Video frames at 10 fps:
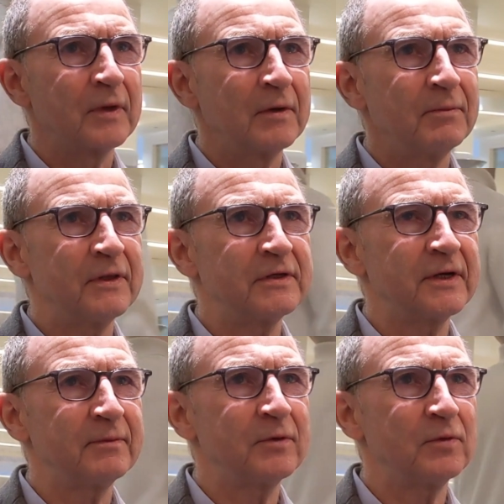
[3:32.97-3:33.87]

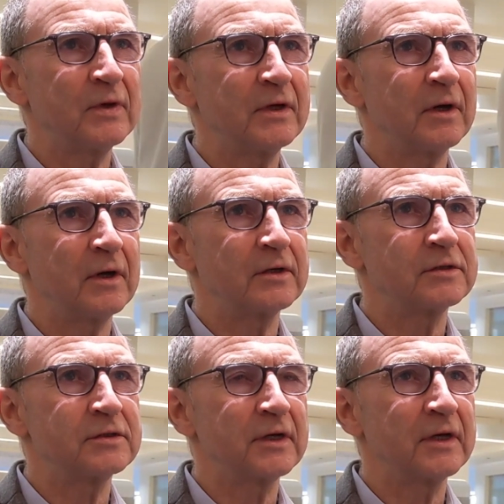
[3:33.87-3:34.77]
that we
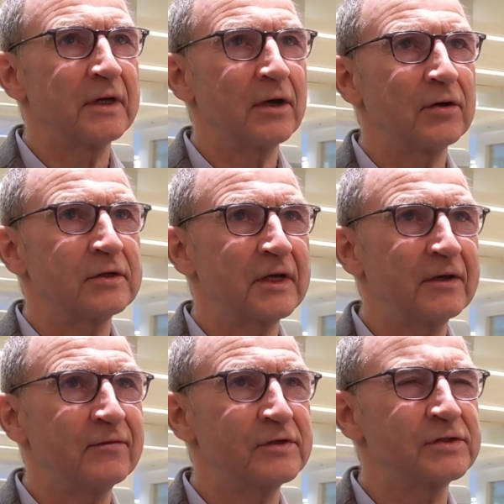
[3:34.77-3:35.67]
got our
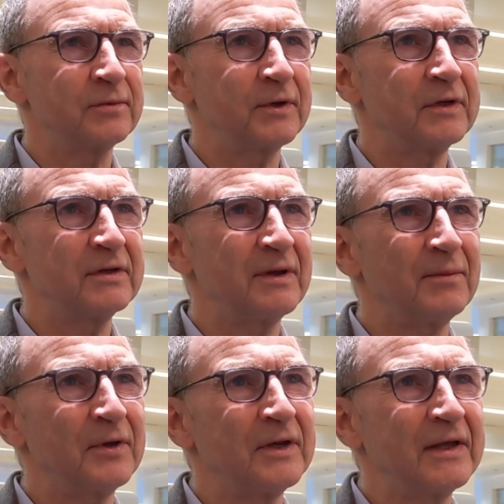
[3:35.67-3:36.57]
television,
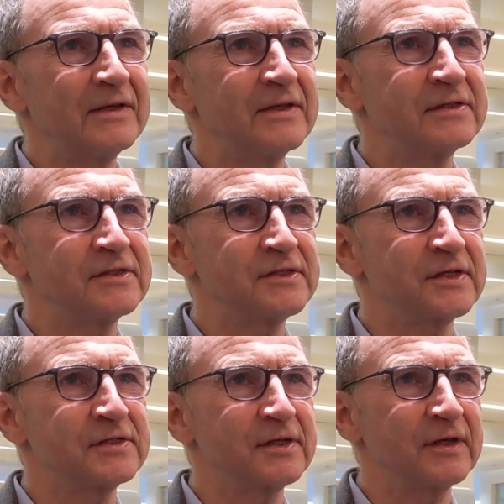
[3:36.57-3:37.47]
about
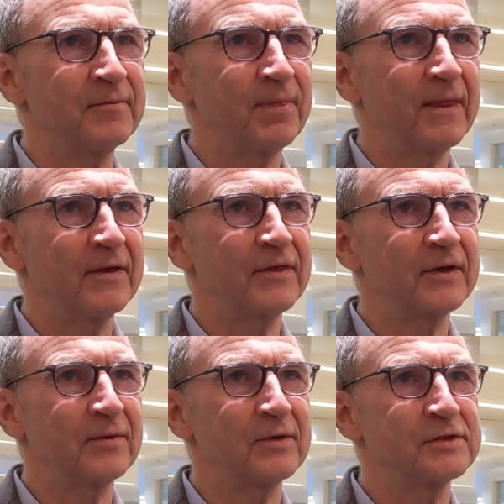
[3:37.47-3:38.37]
1960, I think
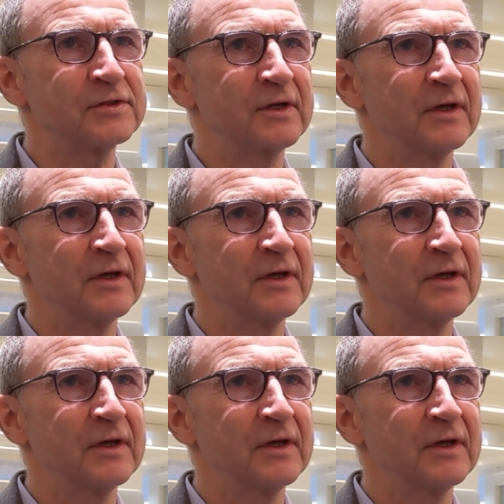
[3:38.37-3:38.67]
it was.